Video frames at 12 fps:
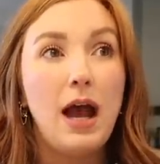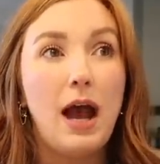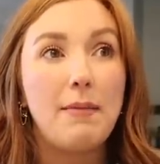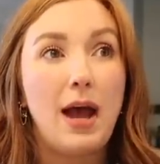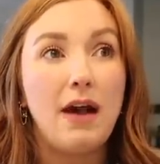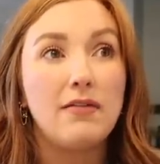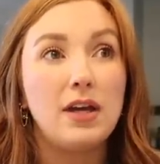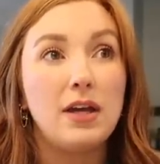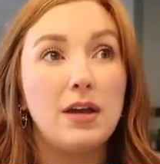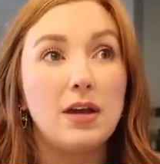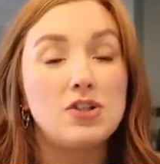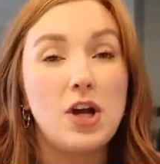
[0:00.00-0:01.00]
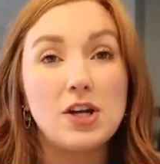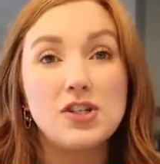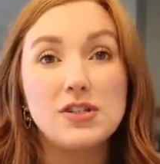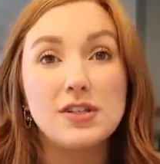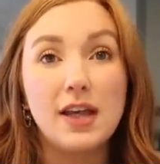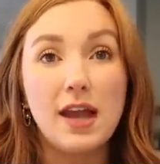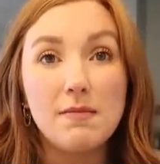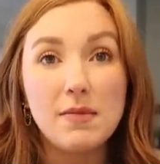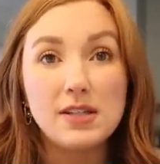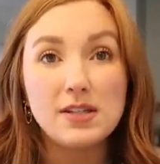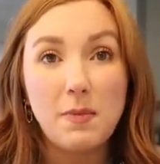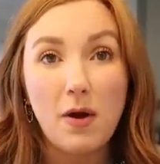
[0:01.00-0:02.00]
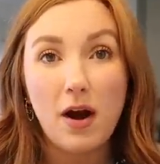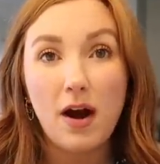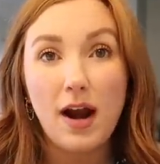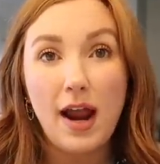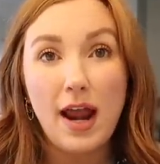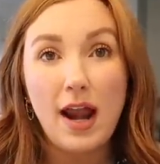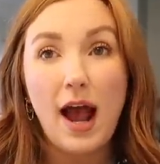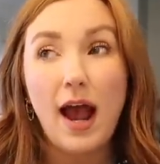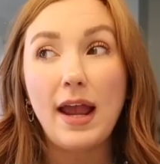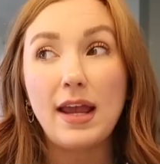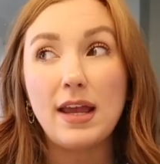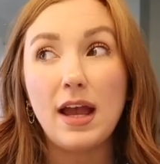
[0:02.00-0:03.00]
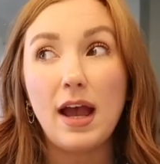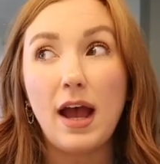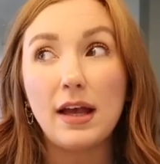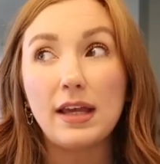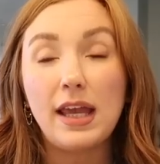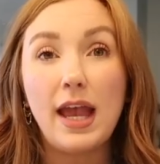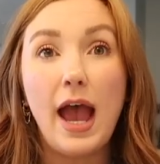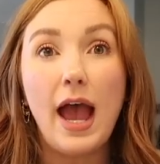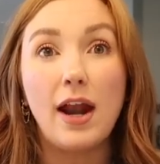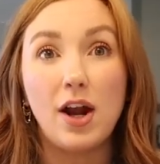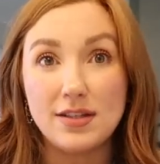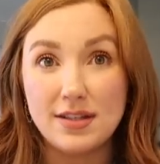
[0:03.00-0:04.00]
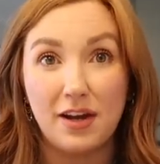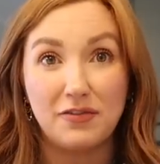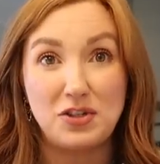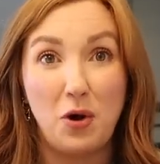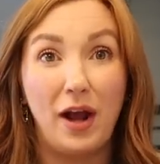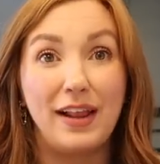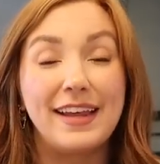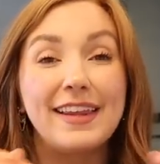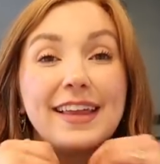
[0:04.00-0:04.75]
I'm having contractions like eight minutes apart and I cannot stay off the toilet.